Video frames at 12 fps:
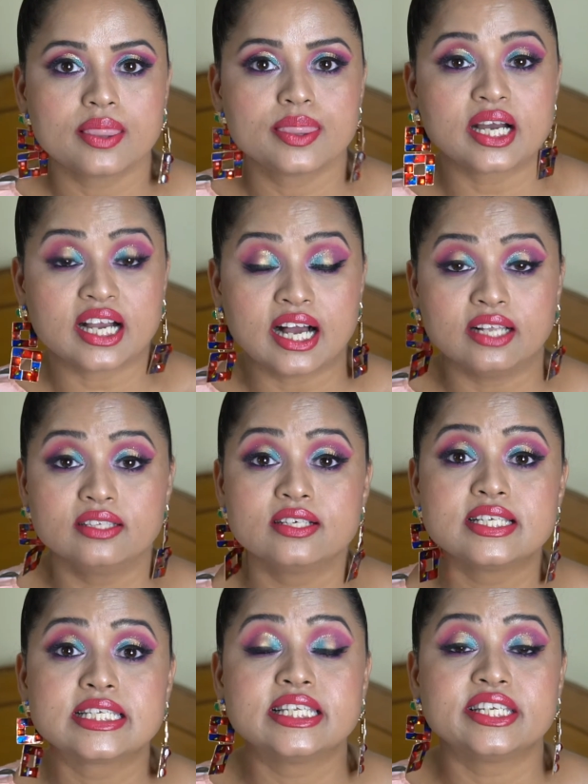the
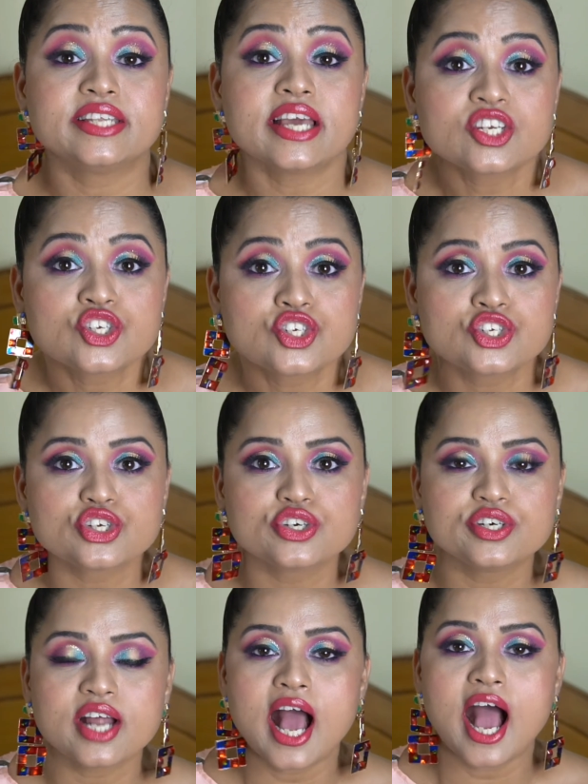colors, the
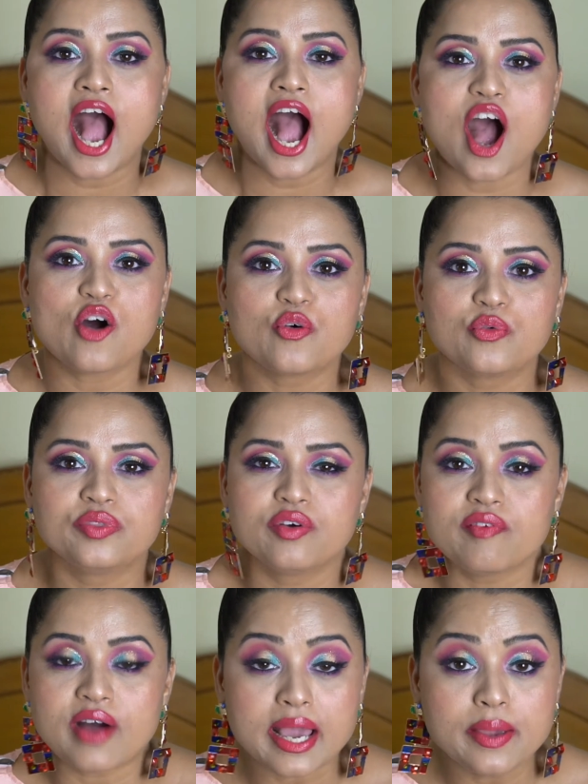texture, how the
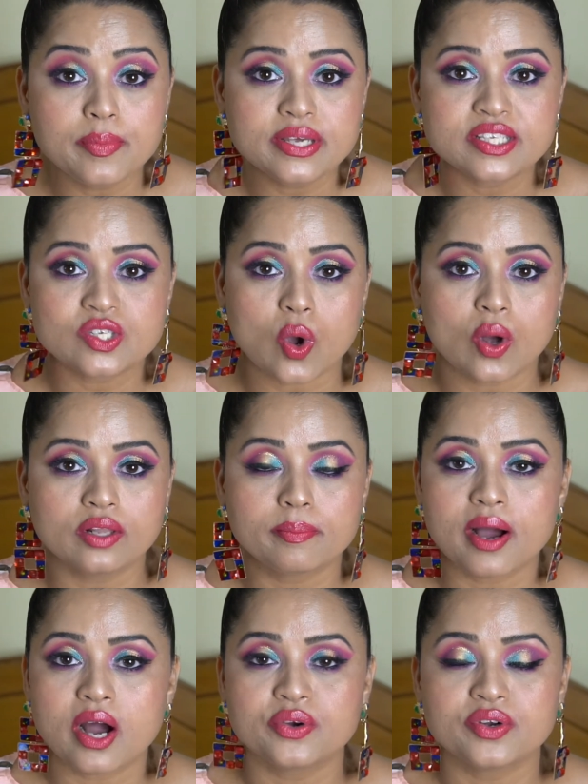vibe is all
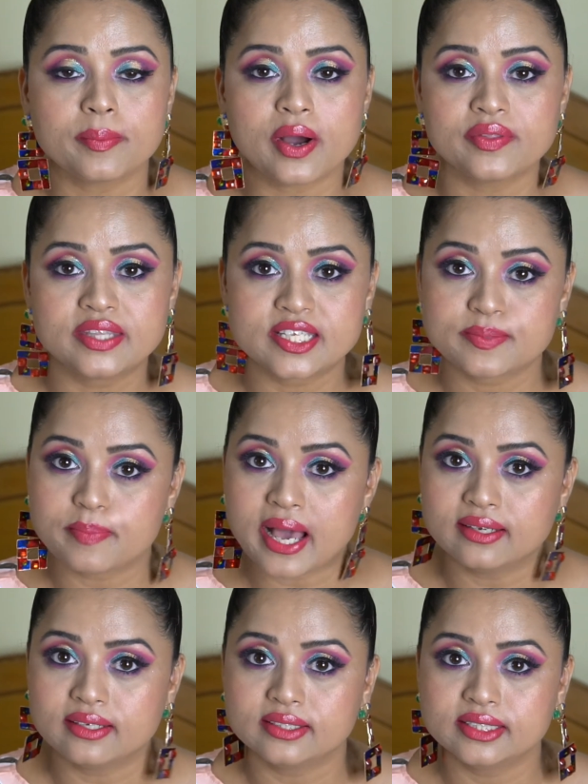about this
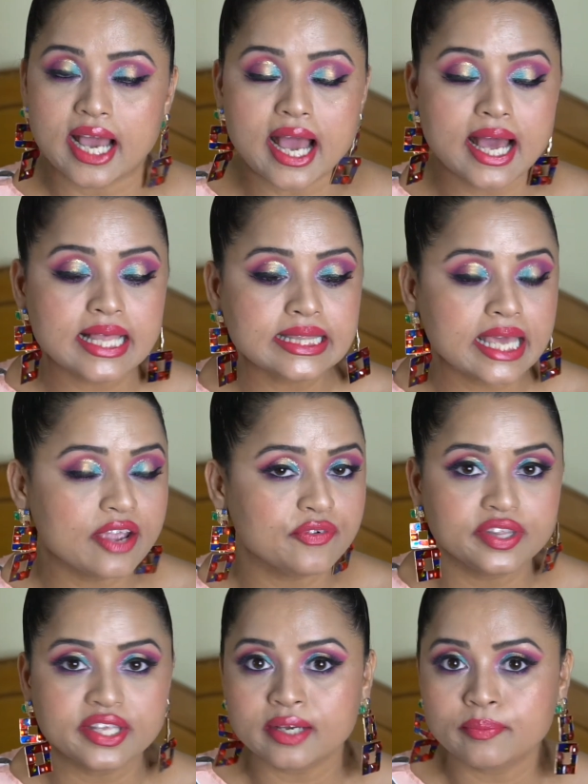palette, and everything.